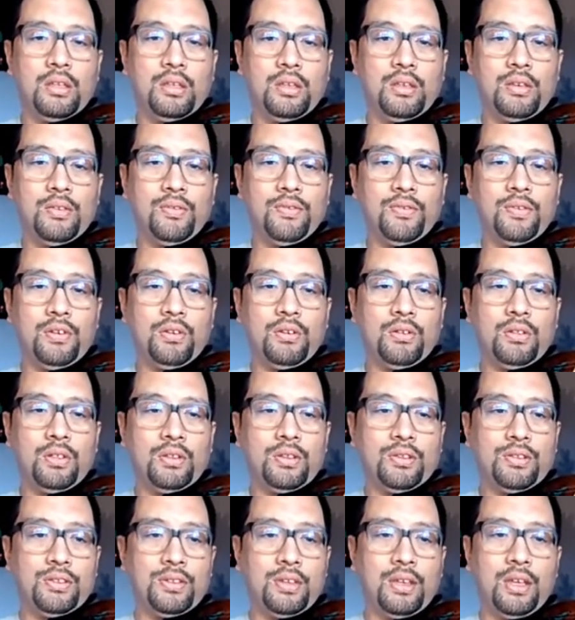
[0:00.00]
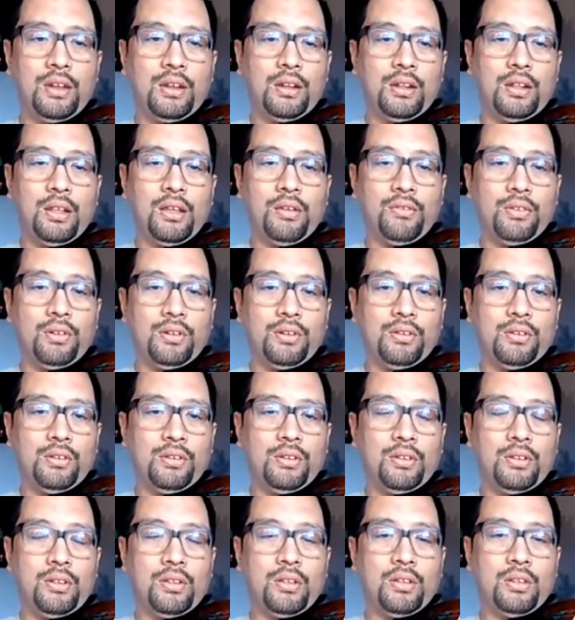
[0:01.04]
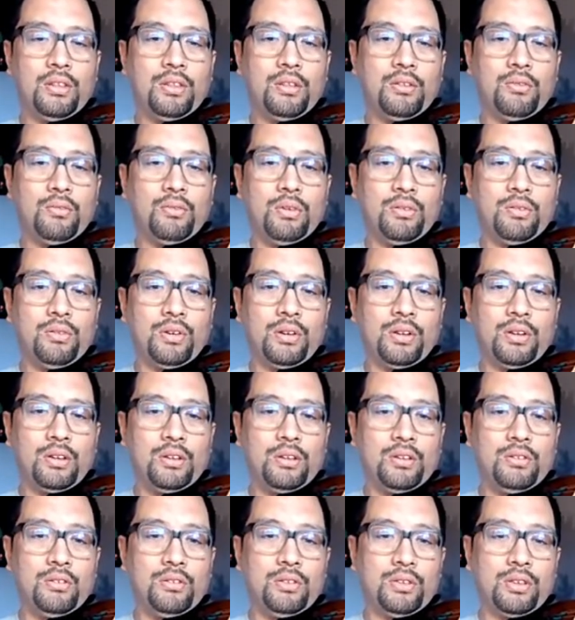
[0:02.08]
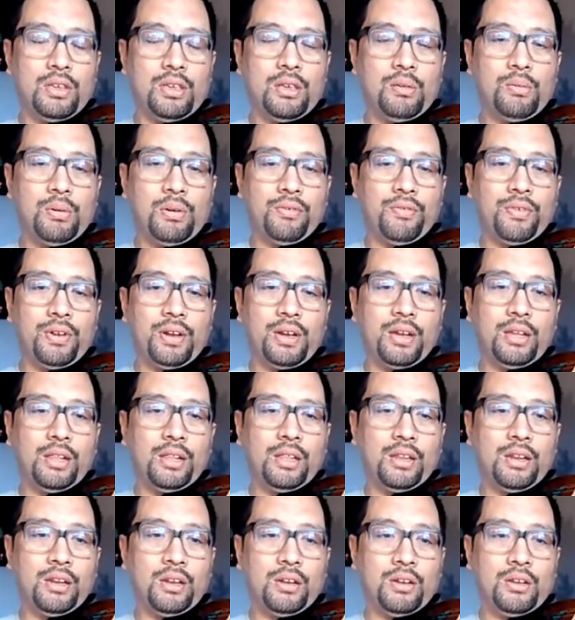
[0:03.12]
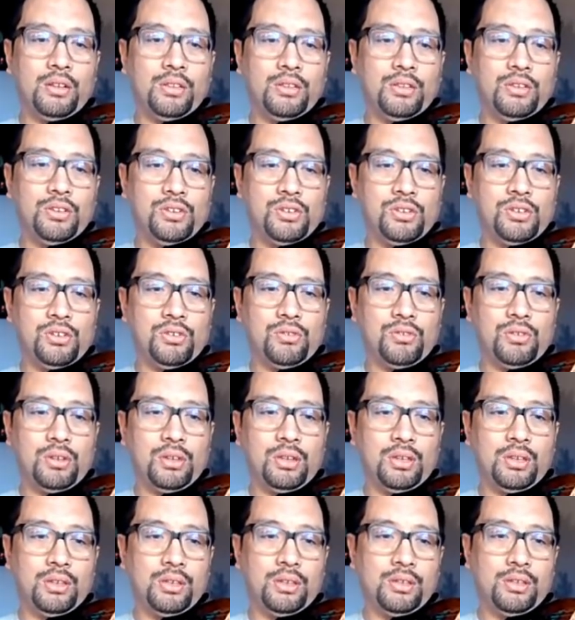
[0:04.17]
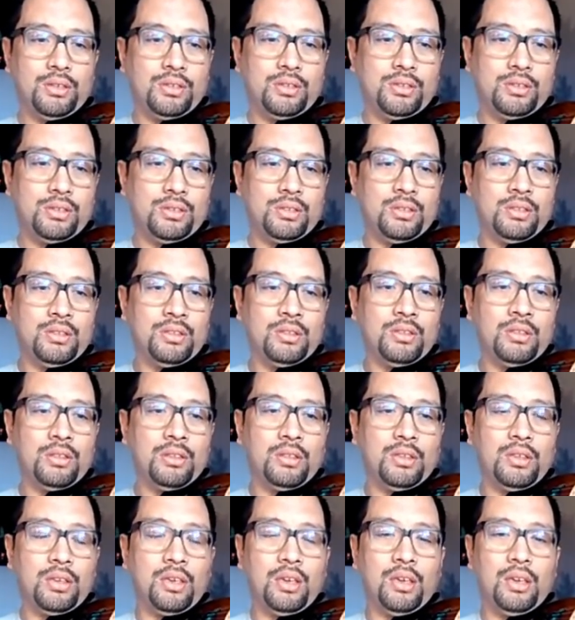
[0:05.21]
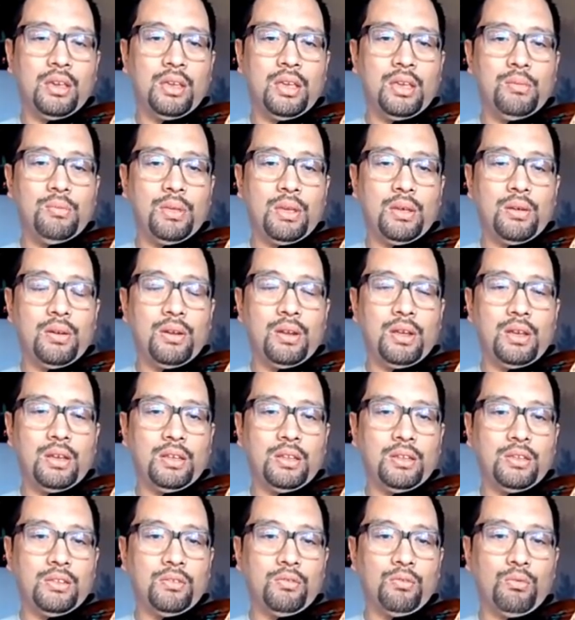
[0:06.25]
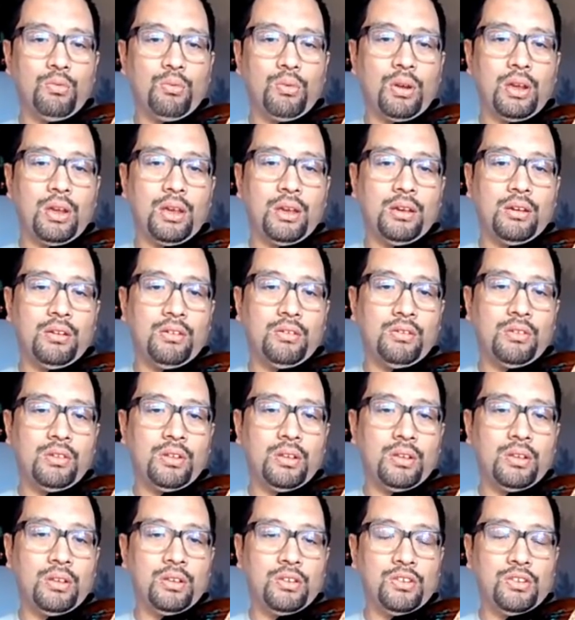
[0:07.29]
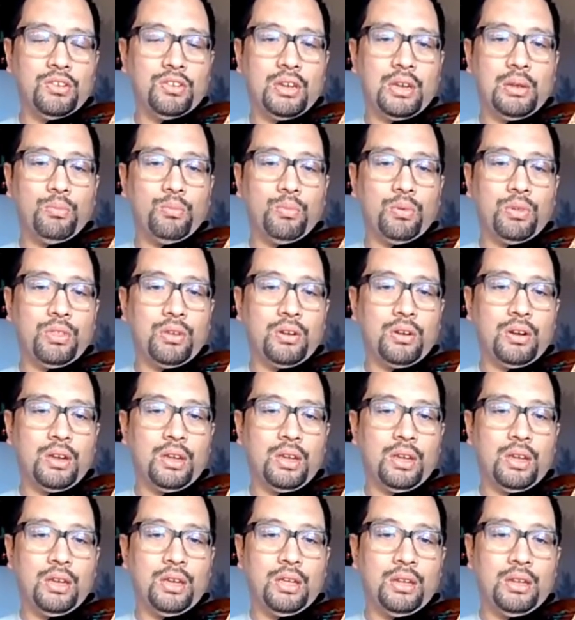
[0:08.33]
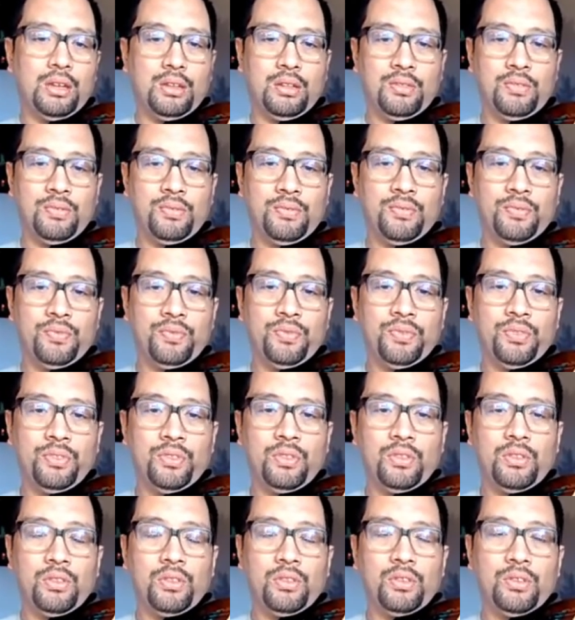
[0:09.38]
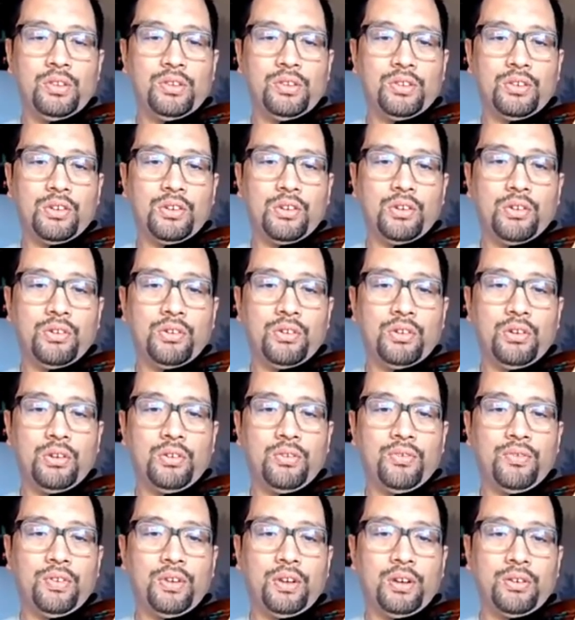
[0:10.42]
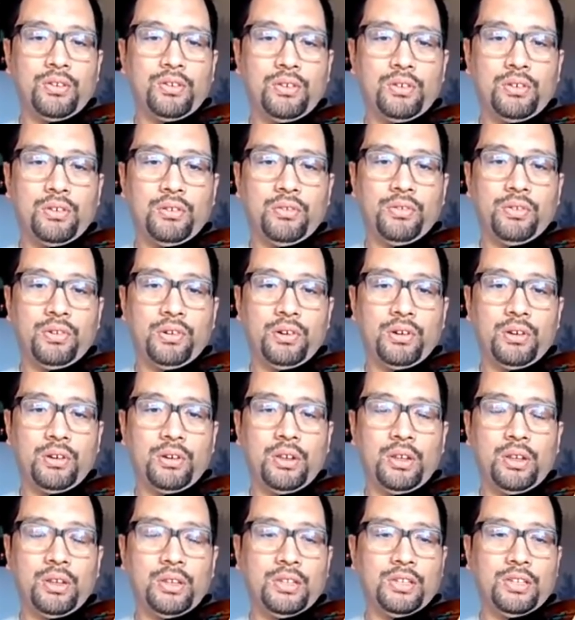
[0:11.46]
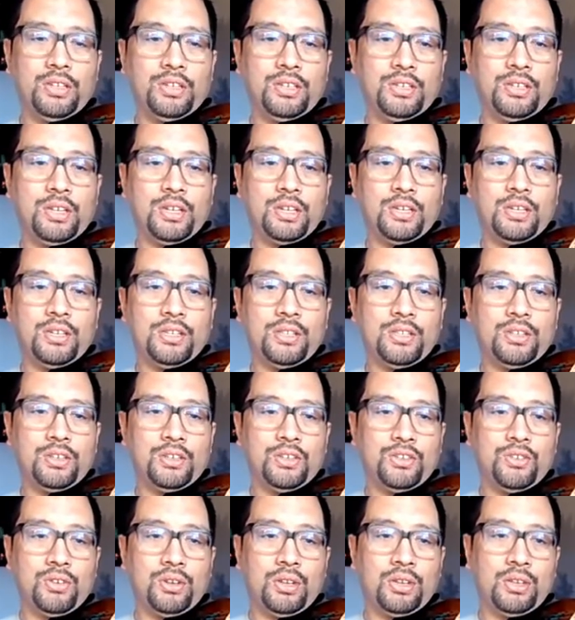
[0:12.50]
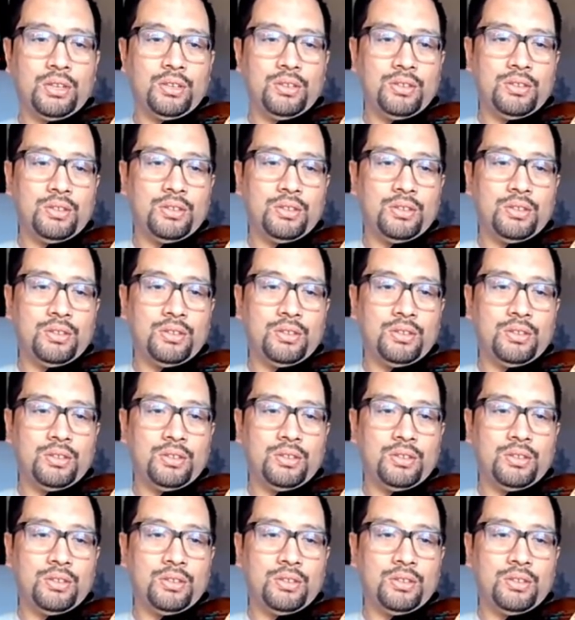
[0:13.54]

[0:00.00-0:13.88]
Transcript: you're in the set level, then what we're going to do is keep our violin on the strings. Okay, keep that nice round shape with our hand. Just curl your fingers over and just touch the strings.